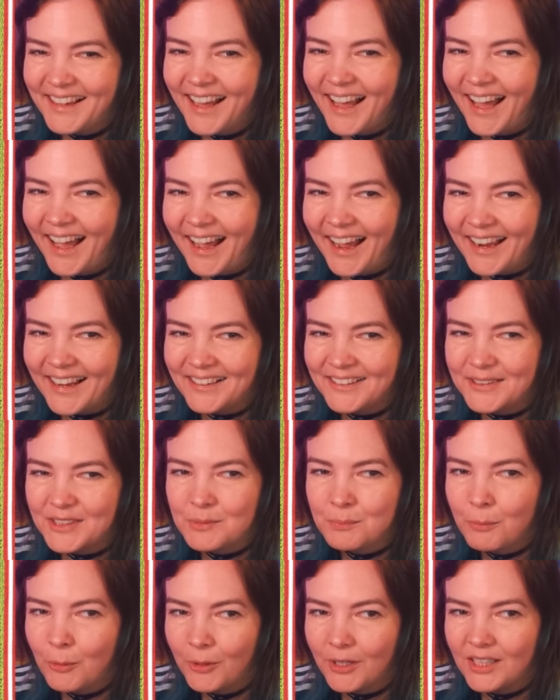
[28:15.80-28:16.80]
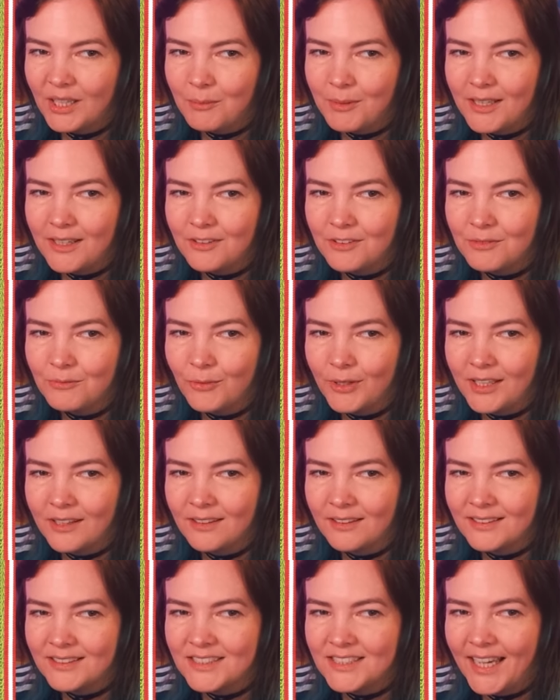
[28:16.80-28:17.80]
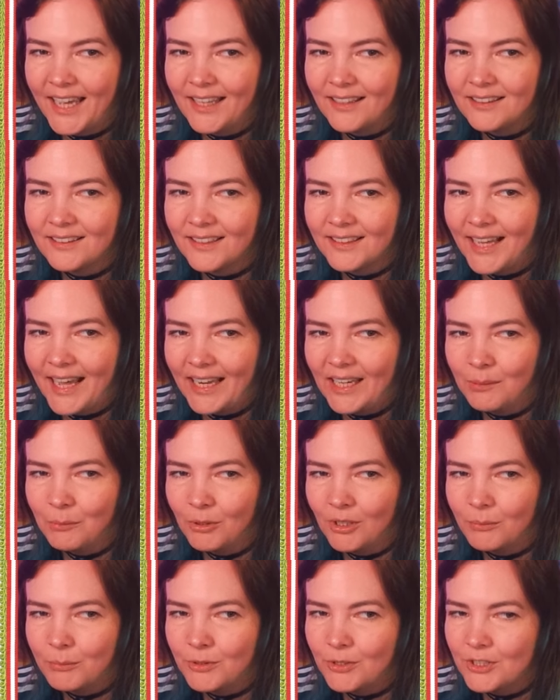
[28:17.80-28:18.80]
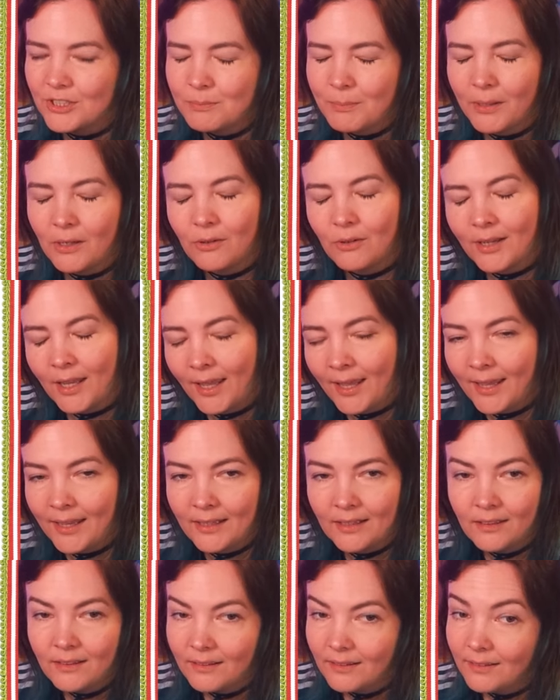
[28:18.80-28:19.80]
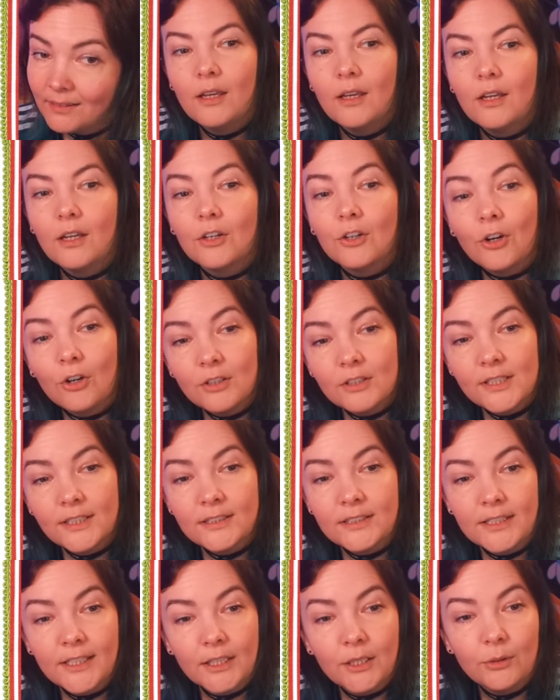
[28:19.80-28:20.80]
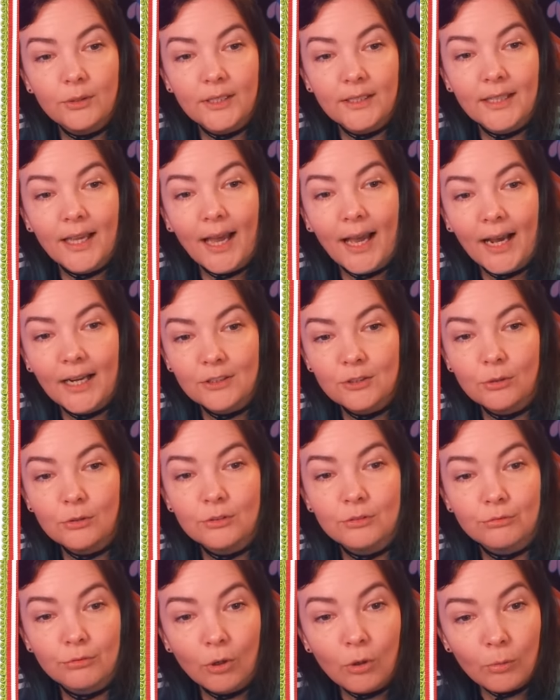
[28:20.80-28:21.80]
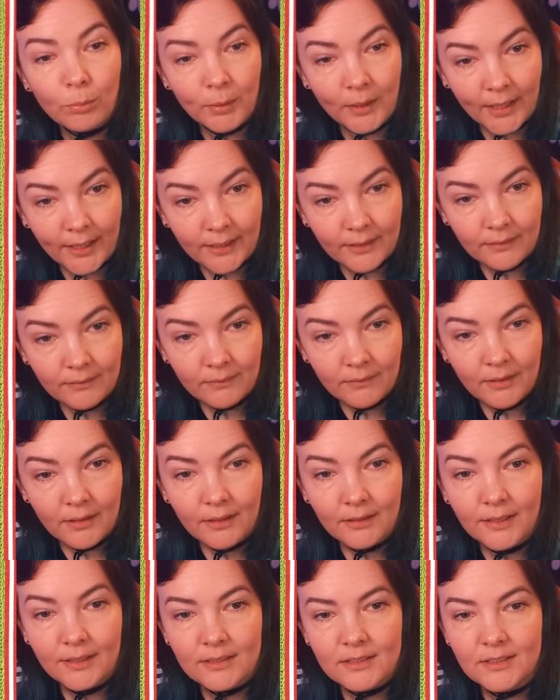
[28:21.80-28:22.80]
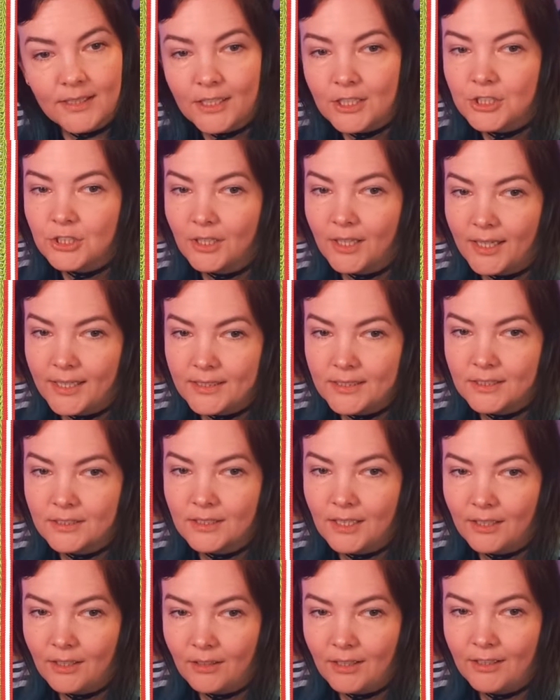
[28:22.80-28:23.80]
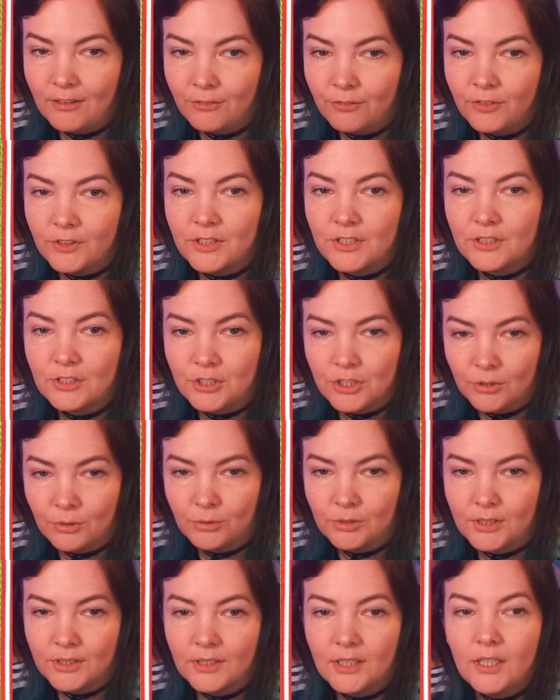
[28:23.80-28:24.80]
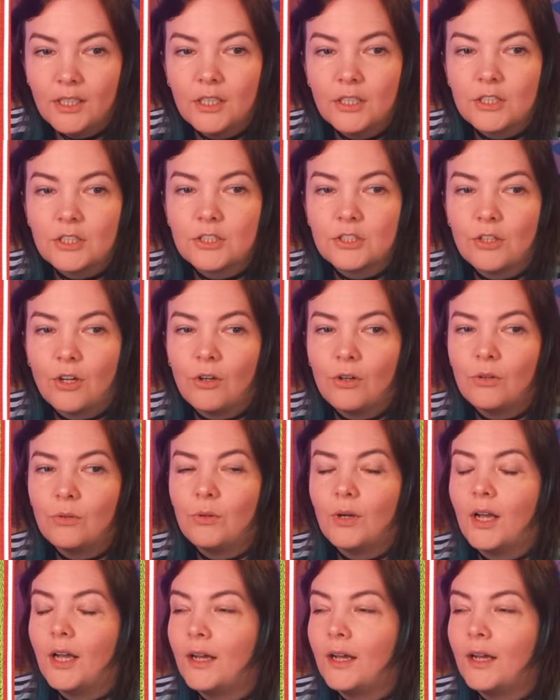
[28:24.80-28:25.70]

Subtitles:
and just putting them in with death and animal abuse, but okay. Content including adult roleplay that sexualizes infants and children. So